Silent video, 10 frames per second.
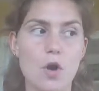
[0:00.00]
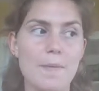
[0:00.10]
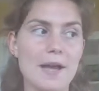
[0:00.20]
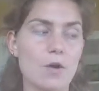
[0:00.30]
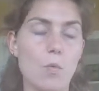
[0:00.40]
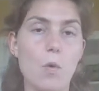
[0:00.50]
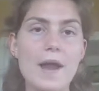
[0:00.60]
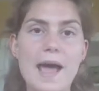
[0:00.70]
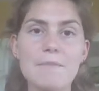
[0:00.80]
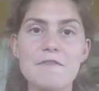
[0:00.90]
no matter
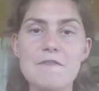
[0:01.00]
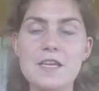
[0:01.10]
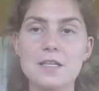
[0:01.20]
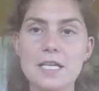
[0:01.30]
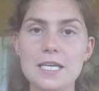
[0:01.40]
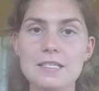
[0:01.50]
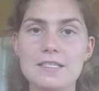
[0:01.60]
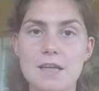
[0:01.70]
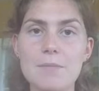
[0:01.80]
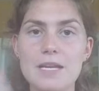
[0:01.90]
what I'm feeling,
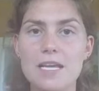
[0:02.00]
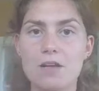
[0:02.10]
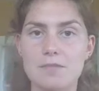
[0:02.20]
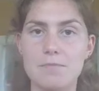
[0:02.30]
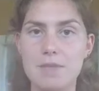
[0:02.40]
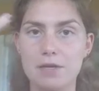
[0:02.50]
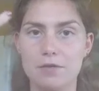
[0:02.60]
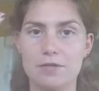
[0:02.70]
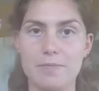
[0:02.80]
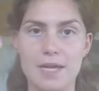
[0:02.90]
somebody else
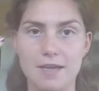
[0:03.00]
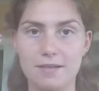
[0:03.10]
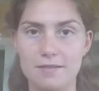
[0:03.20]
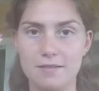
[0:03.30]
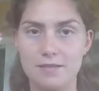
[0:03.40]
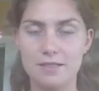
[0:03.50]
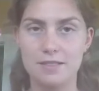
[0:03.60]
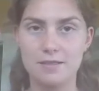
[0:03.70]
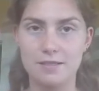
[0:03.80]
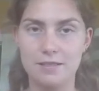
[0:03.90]
mirrors me.
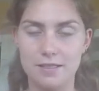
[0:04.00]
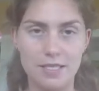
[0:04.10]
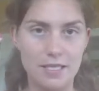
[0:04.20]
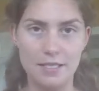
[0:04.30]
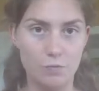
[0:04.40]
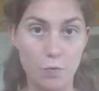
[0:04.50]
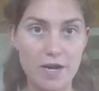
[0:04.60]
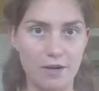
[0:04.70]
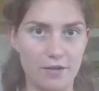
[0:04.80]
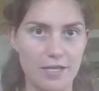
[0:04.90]
It's
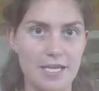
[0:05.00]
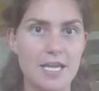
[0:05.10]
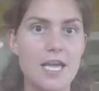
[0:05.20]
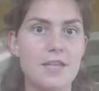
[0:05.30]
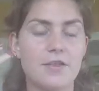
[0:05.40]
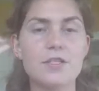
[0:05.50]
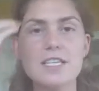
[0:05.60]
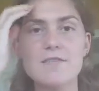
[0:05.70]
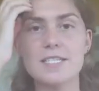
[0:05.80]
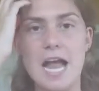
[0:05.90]
weird. Like, there's
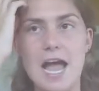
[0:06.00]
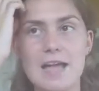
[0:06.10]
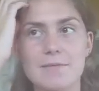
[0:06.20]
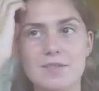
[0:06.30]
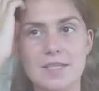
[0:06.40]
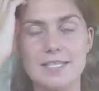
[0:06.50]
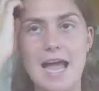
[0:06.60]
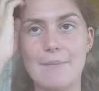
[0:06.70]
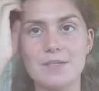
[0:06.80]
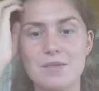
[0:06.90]
even times that's
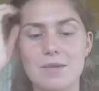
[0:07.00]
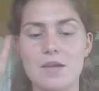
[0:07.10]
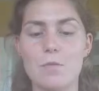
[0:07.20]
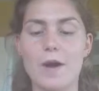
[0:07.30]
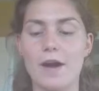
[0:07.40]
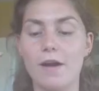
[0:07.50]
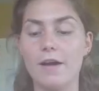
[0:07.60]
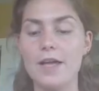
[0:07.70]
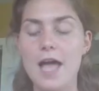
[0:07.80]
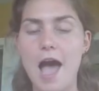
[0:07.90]
happened to me
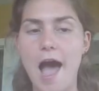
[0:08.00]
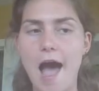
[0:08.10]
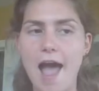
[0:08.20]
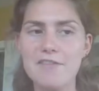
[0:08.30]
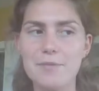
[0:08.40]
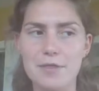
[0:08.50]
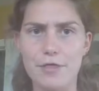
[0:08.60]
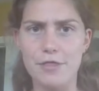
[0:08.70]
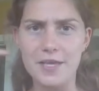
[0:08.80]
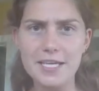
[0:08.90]
where I've been
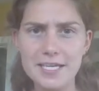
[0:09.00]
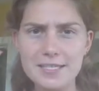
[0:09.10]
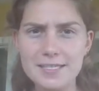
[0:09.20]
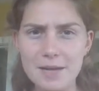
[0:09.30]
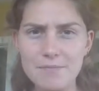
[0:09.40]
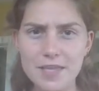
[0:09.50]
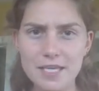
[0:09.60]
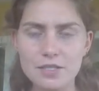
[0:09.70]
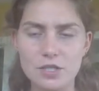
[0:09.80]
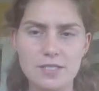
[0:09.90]
thinking
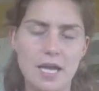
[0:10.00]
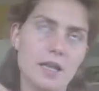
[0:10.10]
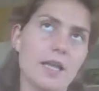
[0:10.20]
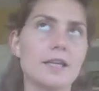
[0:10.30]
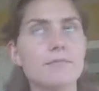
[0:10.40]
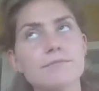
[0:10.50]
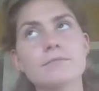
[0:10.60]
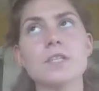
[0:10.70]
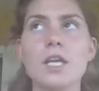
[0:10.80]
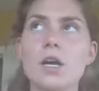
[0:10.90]
something, just kind of like,
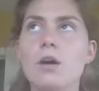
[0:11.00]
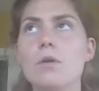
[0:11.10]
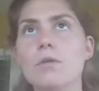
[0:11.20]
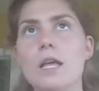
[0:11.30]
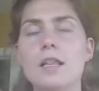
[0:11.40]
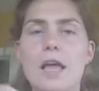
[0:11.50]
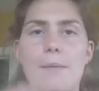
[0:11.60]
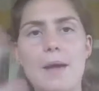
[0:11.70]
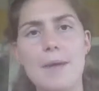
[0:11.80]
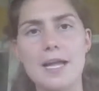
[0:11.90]
you know, la la,
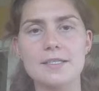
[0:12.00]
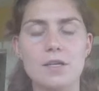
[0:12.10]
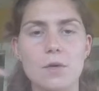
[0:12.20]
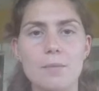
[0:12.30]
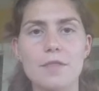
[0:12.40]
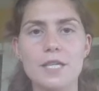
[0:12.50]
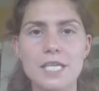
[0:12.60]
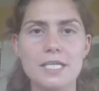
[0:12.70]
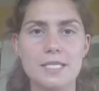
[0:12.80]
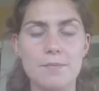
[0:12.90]
my mind's going, I'm
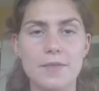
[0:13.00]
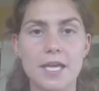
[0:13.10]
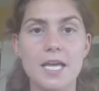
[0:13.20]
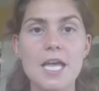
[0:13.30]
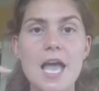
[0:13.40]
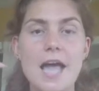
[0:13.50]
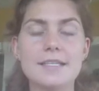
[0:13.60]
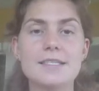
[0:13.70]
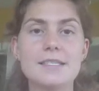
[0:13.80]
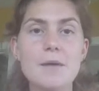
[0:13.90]
thinking something,
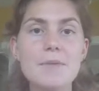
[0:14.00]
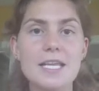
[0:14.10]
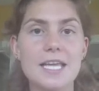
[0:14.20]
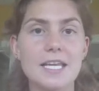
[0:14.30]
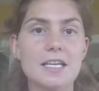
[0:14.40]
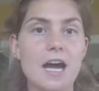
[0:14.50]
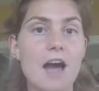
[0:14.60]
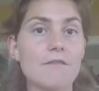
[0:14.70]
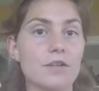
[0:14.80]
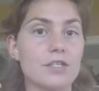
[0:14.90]
and somebody in
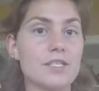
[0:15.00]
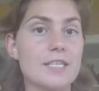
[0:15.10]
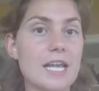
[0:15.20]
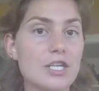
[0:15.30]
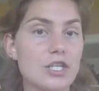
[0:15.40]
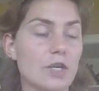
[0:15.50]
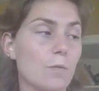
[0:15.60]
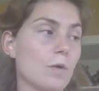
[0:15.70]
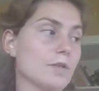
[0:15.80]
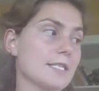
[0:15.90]

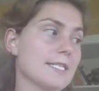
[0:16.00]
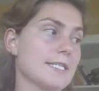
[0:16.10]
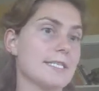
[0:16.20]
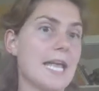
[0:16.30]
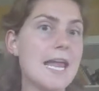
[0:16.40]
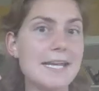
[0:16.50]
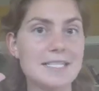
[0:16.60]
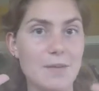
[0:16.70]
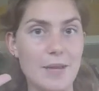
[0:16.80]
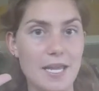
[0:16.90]
conversation will say
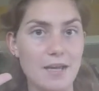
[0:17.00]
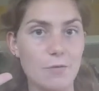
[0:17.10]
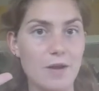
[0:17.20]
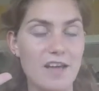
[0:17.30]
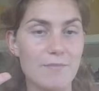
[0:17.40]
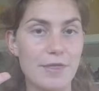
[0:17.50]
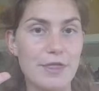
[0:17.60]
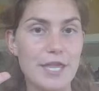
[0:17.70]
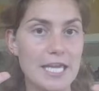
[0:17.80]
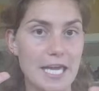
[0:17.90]
to me what I've been
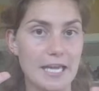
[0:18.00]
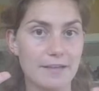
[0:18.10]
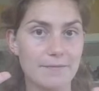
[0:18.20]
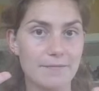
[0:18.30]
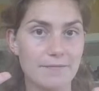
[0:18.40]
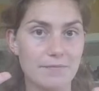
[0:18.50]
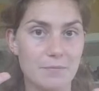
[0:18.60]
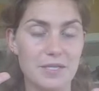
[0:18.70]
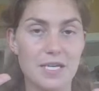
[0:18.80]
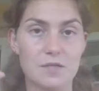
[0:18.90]
thinking,
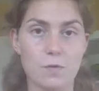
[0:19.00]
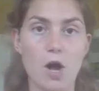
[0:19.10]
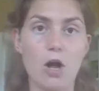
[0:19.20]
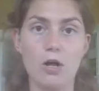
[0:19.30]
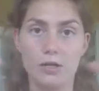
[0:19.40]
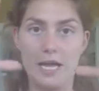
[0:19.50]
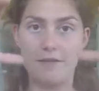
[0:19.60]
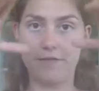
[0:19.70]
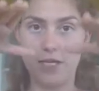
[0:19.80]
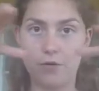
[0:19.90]
because we're all kind
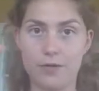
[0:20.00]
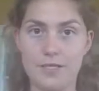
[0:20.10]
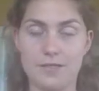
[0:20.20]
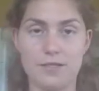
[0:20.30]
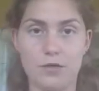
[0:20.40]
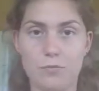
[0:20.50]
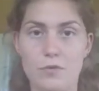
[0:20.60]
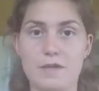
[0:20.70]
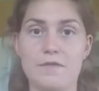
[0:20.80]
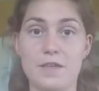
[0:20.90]
of, you know, in this 0
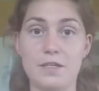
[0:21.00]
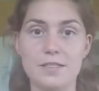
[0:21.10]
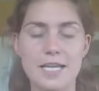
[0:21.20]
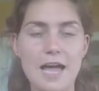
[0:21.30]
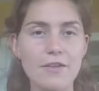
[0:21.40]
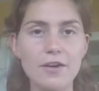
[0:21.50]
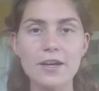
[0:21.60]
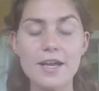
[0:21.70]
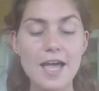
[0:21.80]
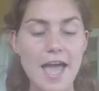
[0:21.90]
point field
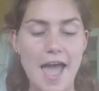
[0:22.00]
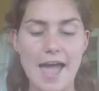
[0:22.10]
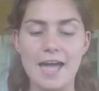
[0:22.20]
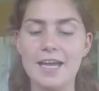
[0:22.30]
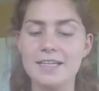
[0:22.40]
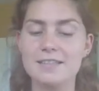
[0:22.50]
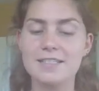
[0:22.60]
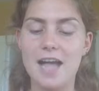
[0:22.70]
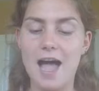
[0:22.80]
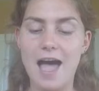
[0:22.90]
together, and